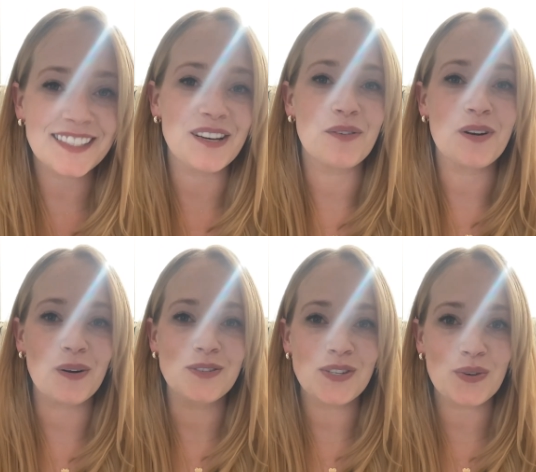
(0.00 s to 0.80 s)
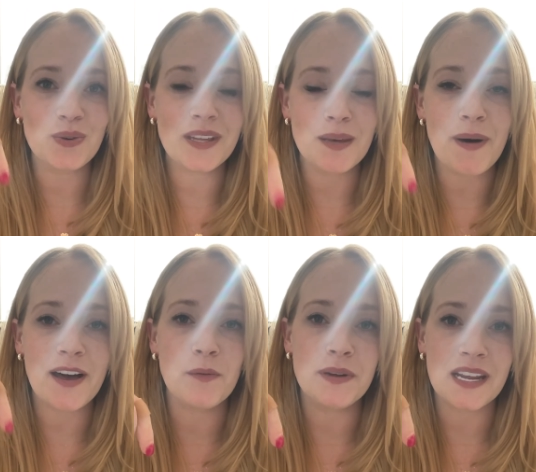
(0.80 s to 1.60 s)
So go to the
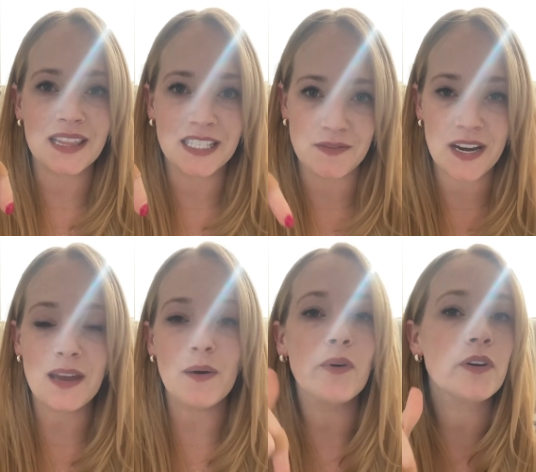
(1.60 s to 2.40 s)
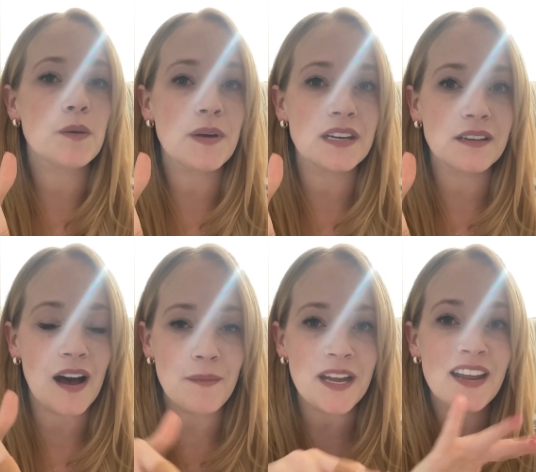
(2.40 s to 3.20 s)
bio beneath this video or the pinned
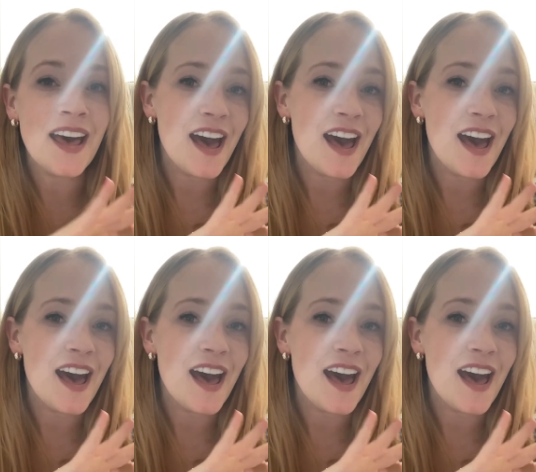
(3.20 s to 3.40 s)
comment